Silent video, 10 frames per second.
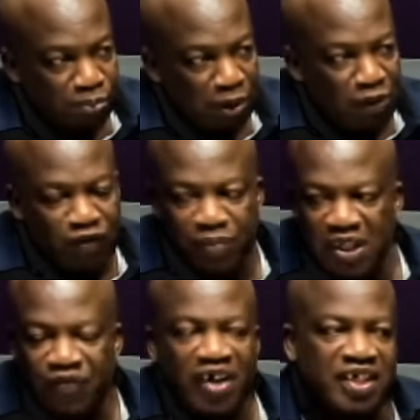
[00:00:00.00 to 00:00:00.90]
people from
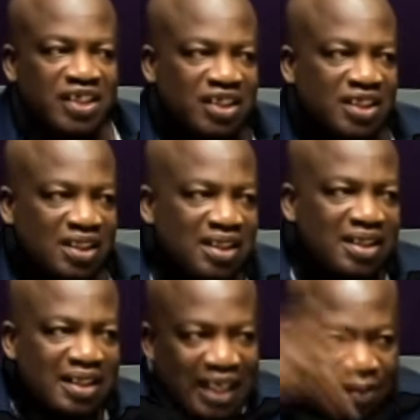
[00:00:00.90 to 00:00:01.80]
different districts
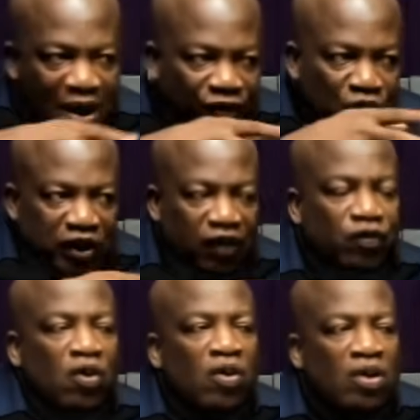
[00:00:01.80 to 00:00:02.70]
came and voted
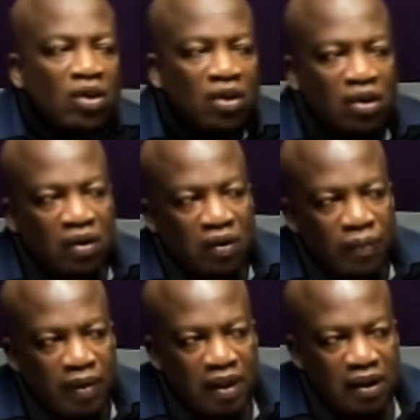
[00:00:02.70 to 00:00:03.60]
for.
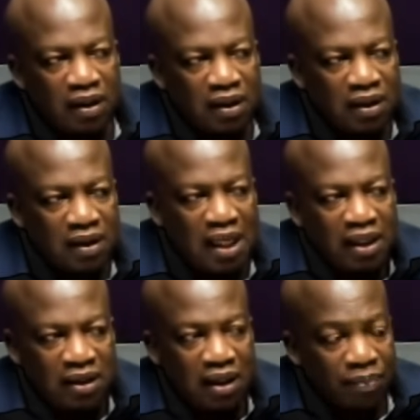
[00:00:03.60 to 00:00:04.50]

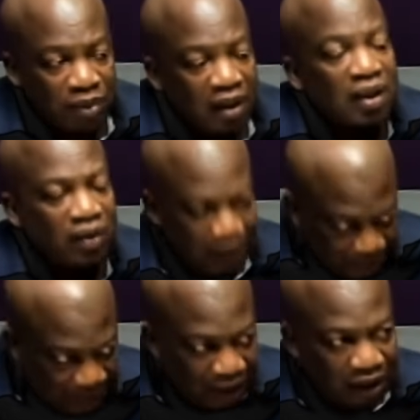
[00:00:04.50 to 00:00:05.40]
Exactly.
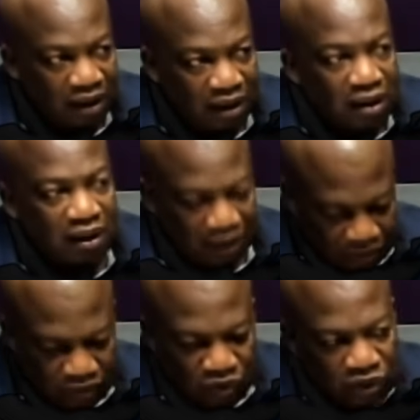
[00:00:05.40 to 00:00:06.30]
So
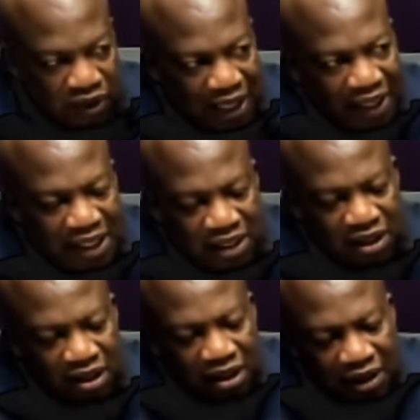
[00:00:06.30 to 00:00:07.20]
in that
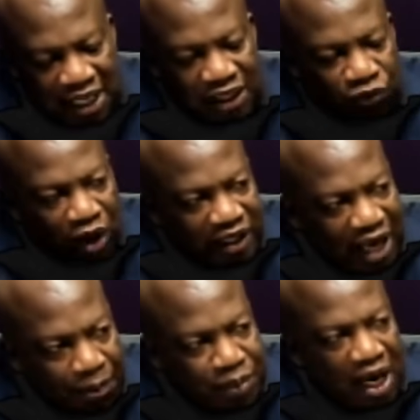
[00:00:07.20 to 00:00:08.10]
case, there's one
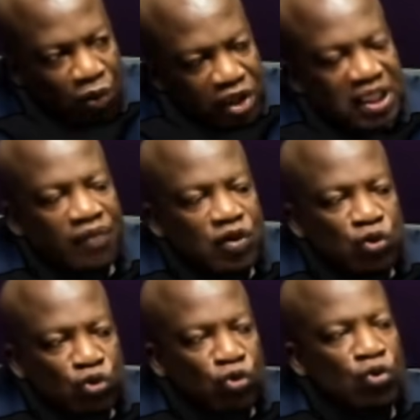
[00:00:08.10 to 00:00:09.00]
MP who was serving
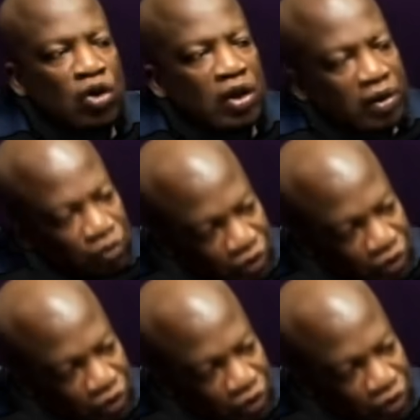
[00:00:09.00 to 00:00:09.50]
two